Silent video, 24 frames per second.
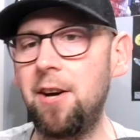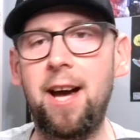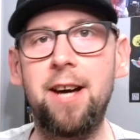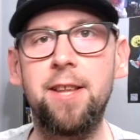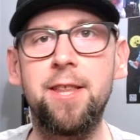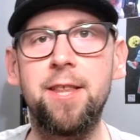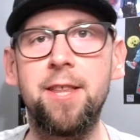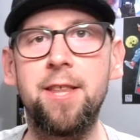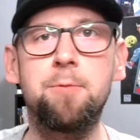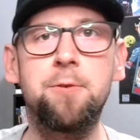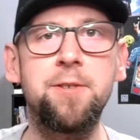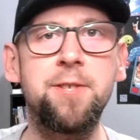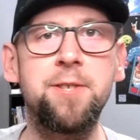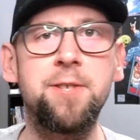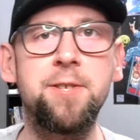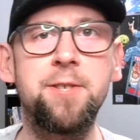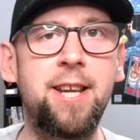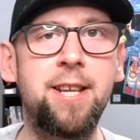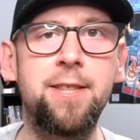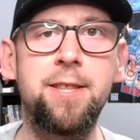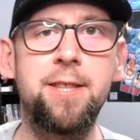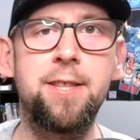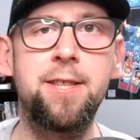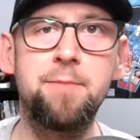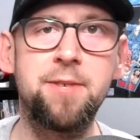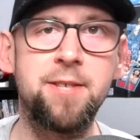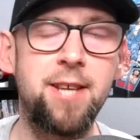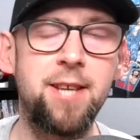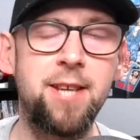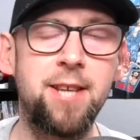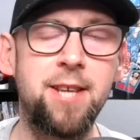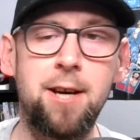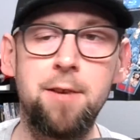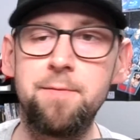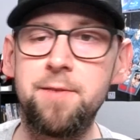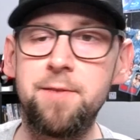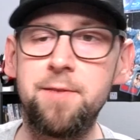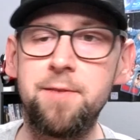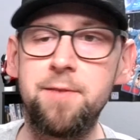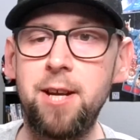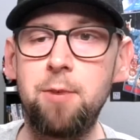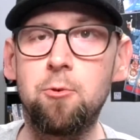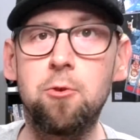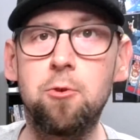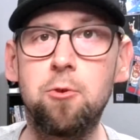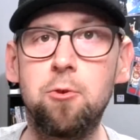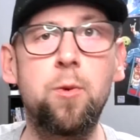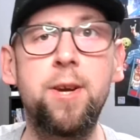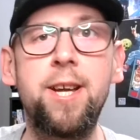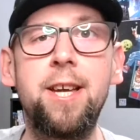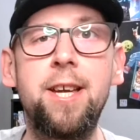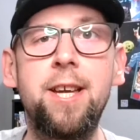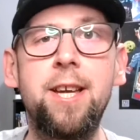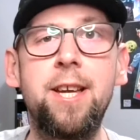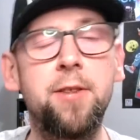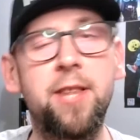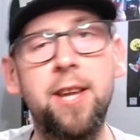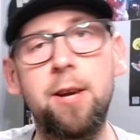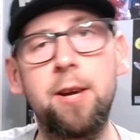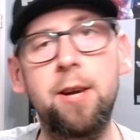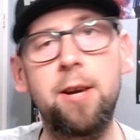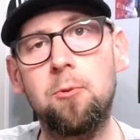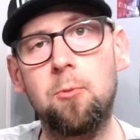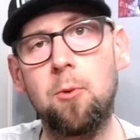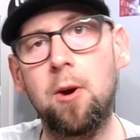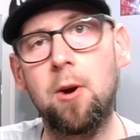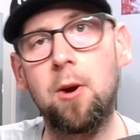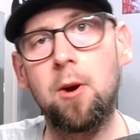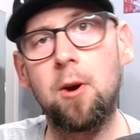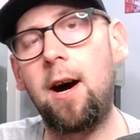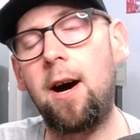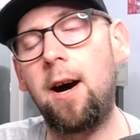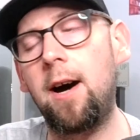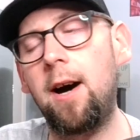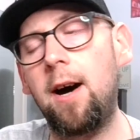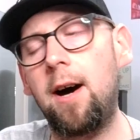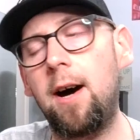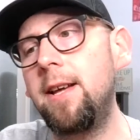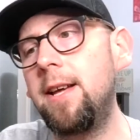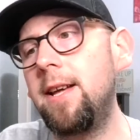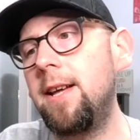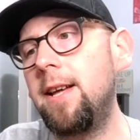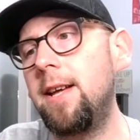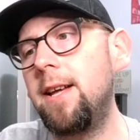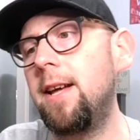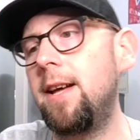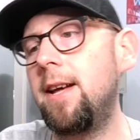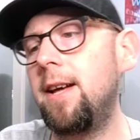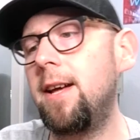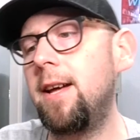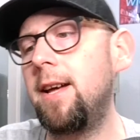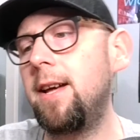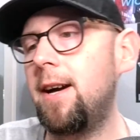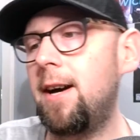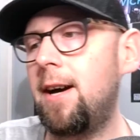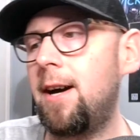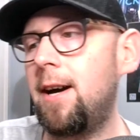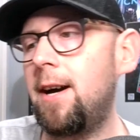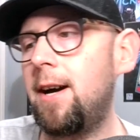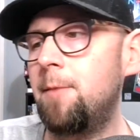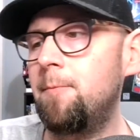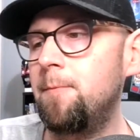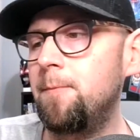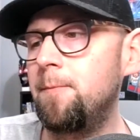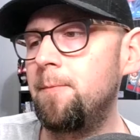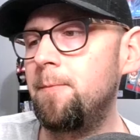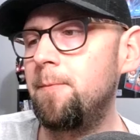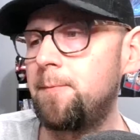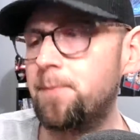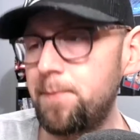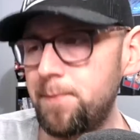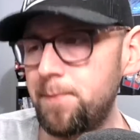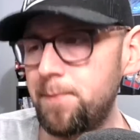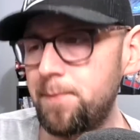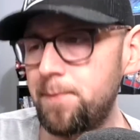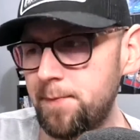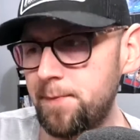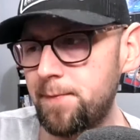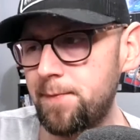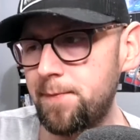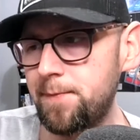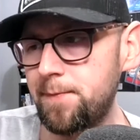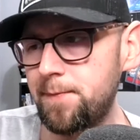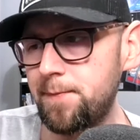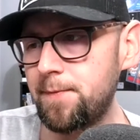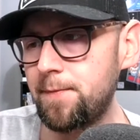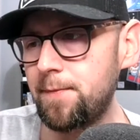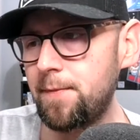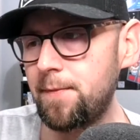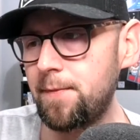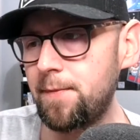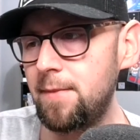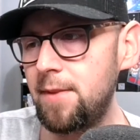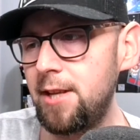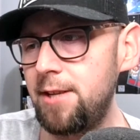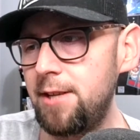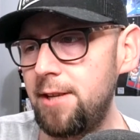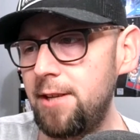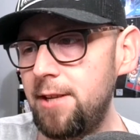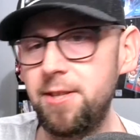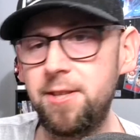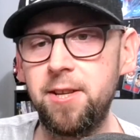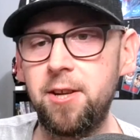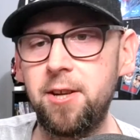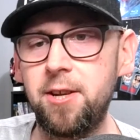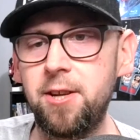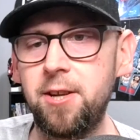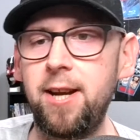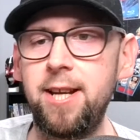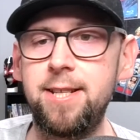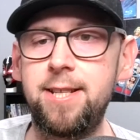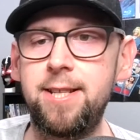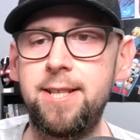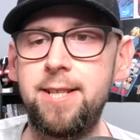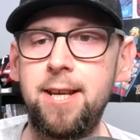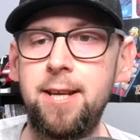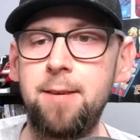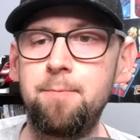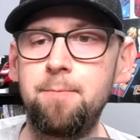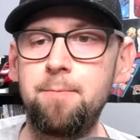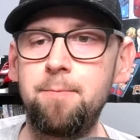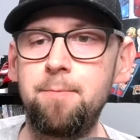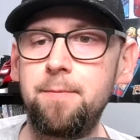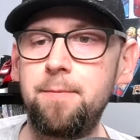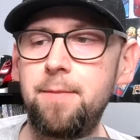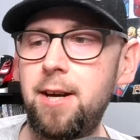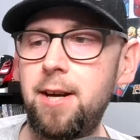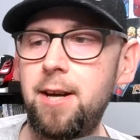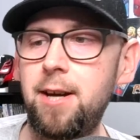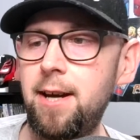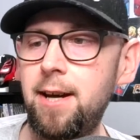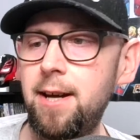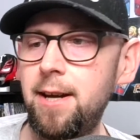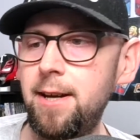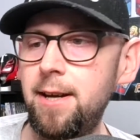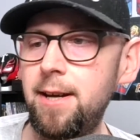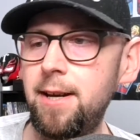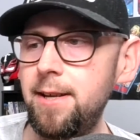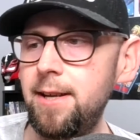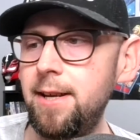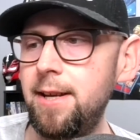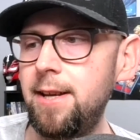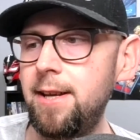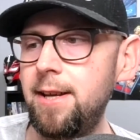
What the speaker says: how they presented themselves. They were real. They were raw. And just a great team. You